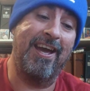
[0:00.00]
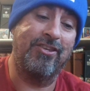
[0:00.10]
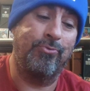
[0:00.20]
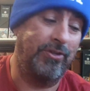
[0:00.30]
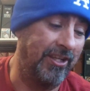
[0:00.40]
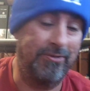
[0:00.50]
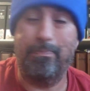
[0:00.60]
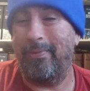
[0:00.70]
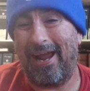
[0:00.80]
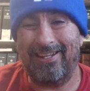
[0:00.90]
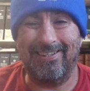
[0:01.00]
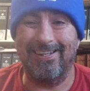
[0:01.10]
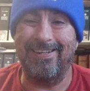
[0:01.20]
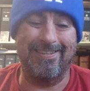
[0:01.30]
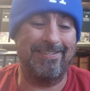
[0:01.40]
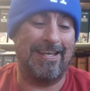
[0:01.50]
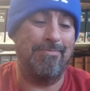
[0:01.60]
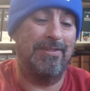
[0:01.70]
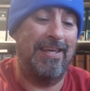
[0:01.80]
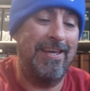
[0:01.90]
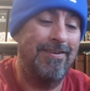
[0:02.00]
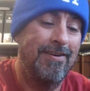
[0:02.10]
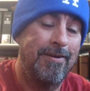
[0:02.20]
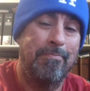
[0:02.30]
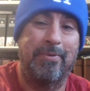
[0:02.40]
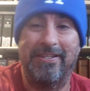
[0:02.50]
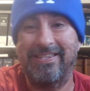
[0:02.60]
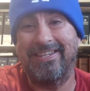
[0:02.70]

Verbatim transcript: catch, we did practically the same thing, but